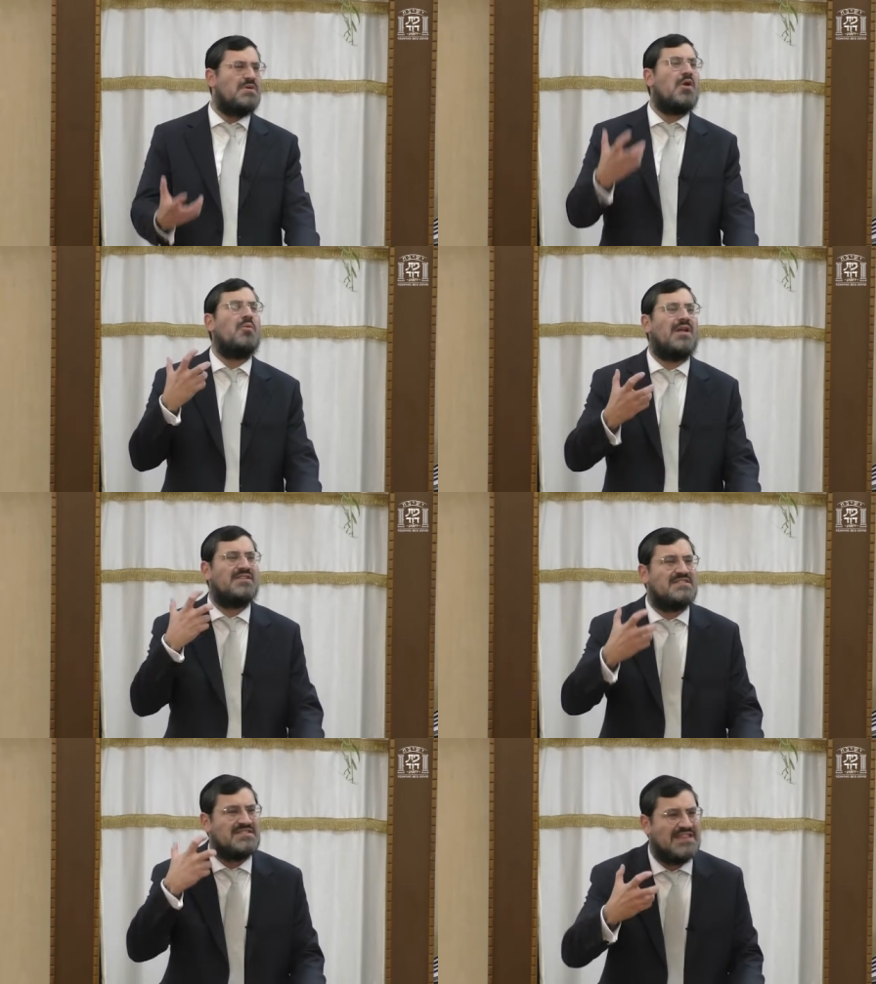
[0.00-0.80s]
We don't
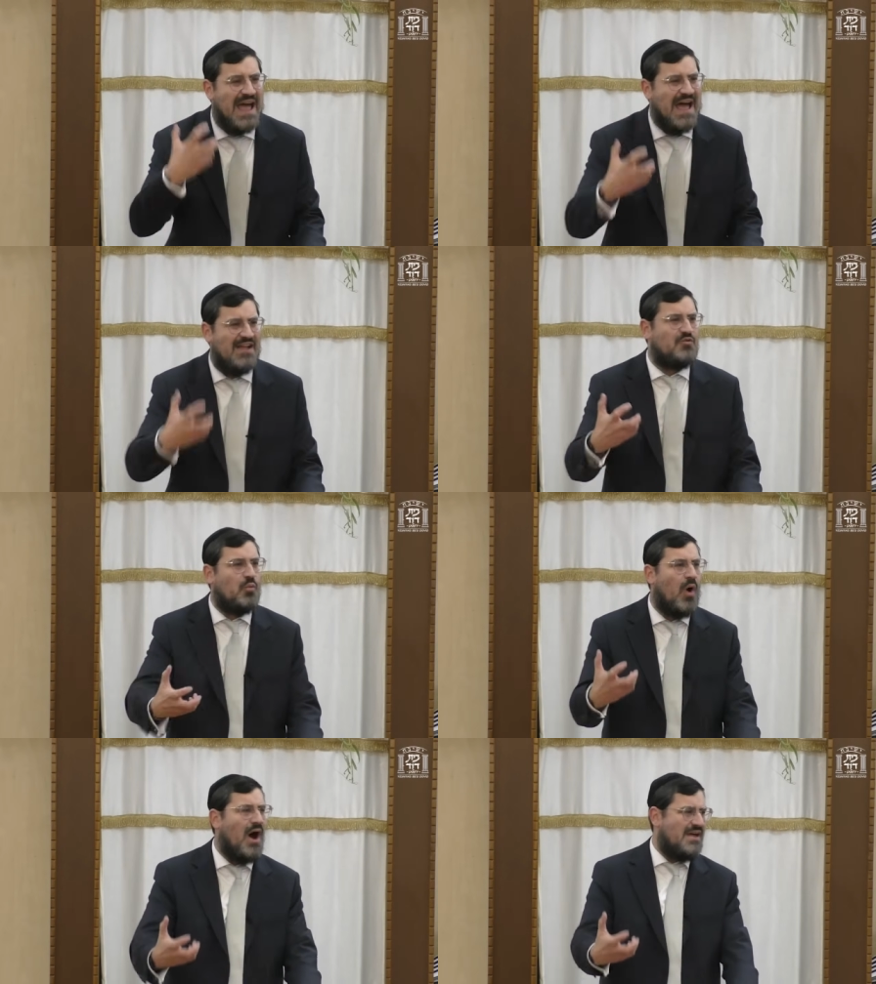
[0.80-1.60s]
understand
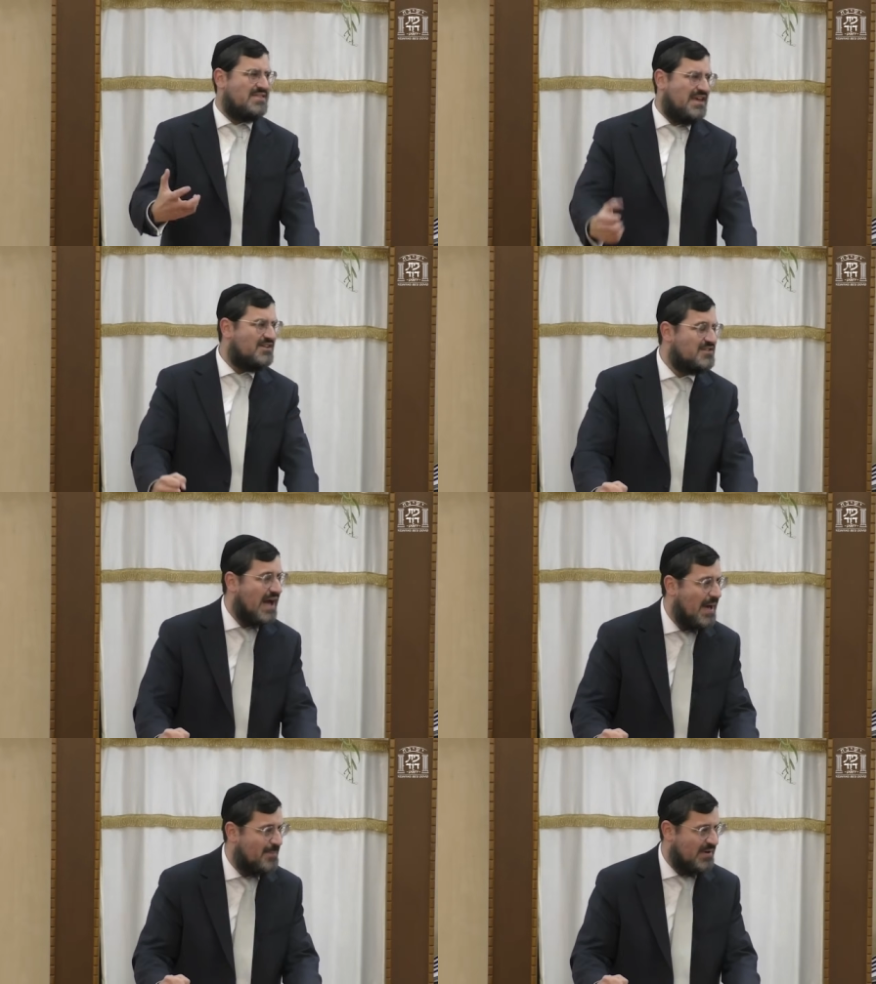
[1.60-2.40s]
why things
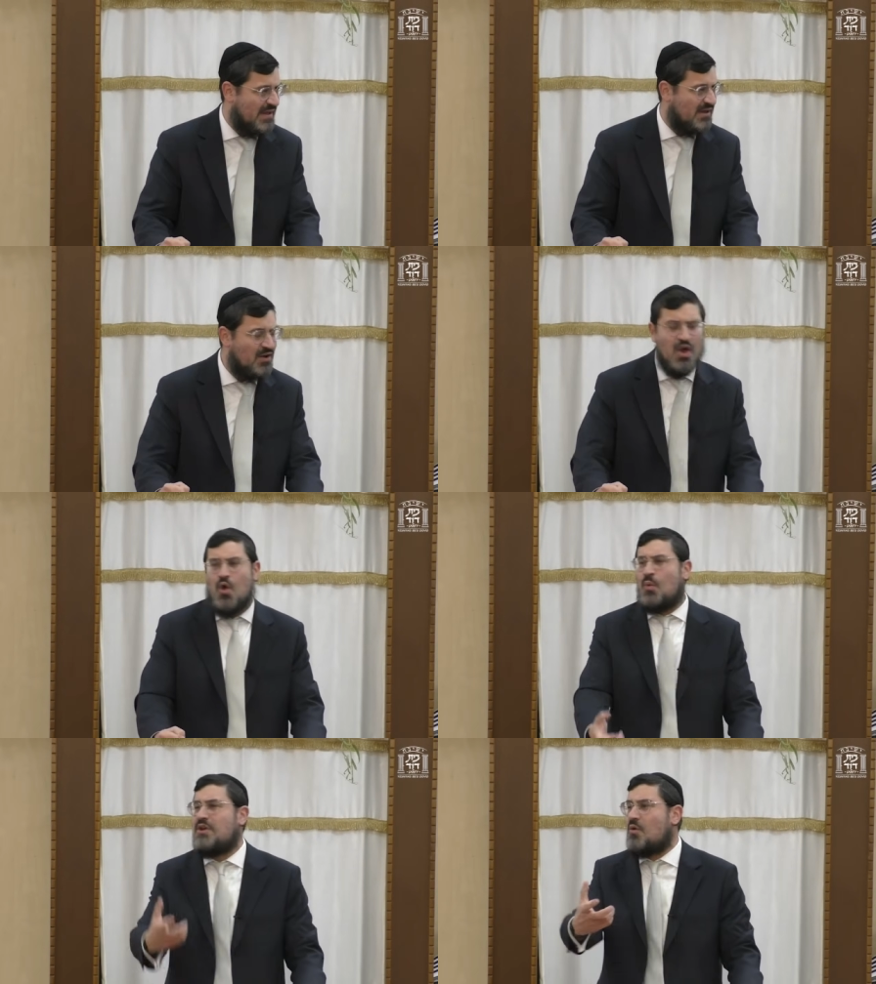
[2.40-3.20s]
are happening.
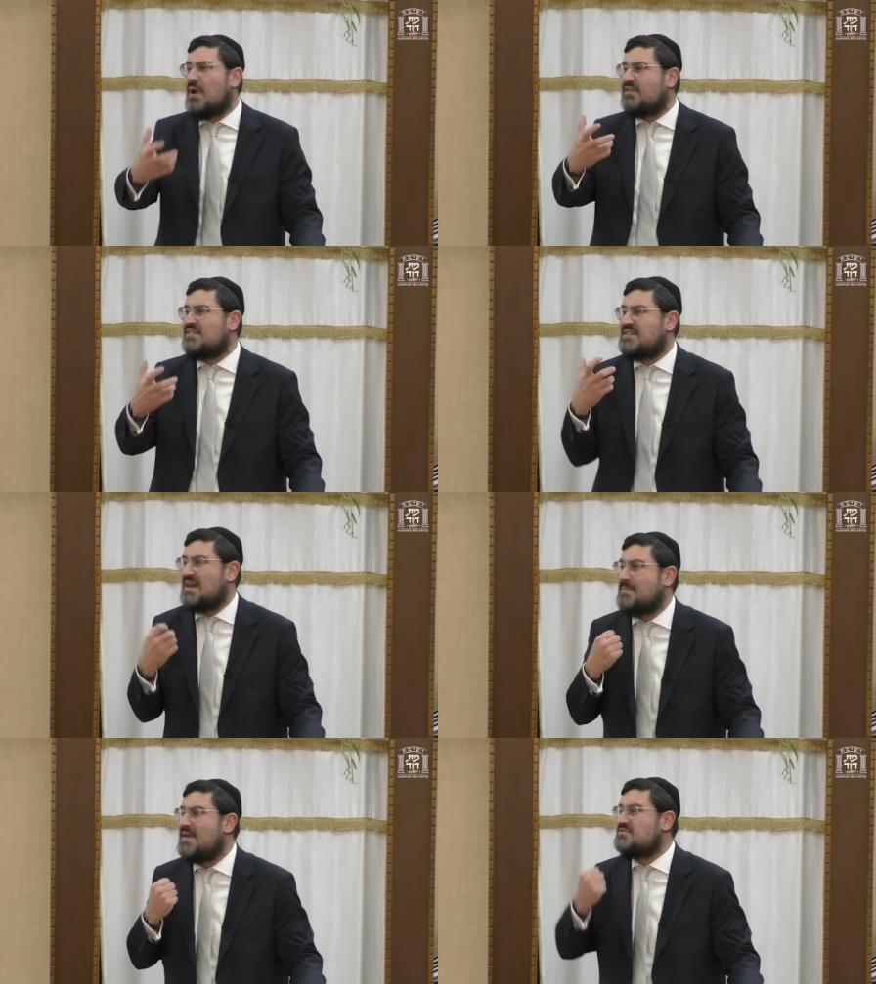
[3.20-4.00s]
We don't
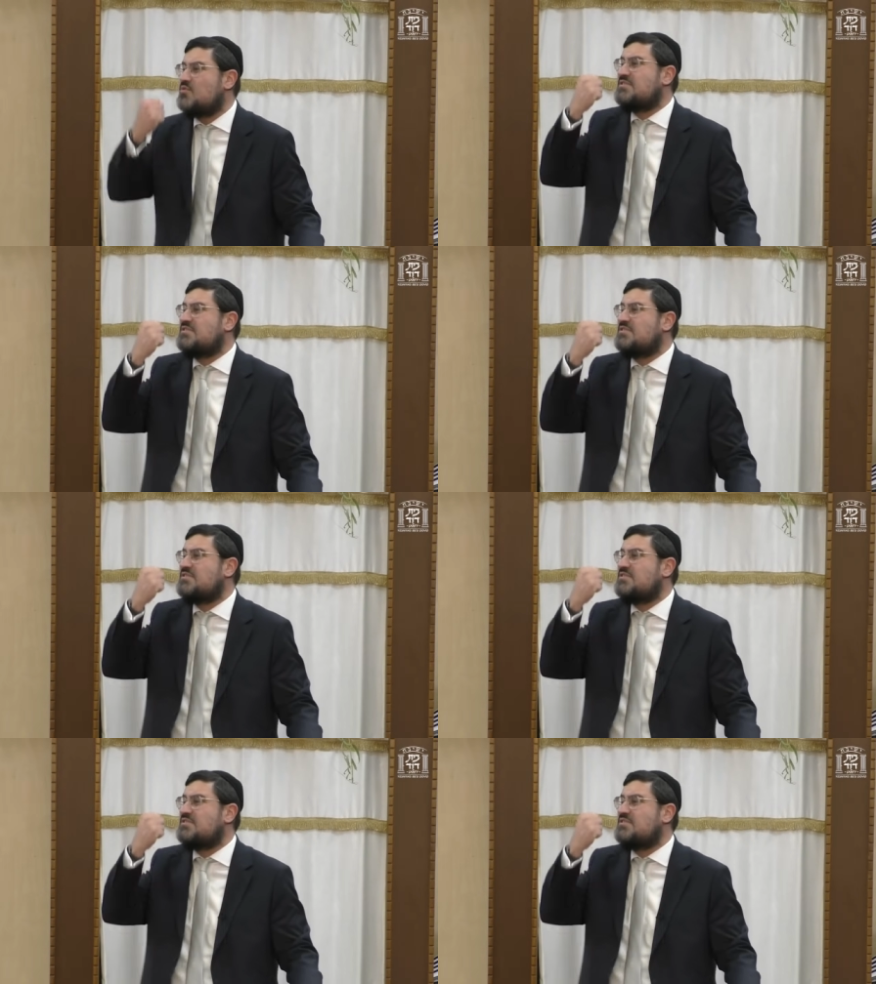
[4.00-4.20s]
understand. It makes no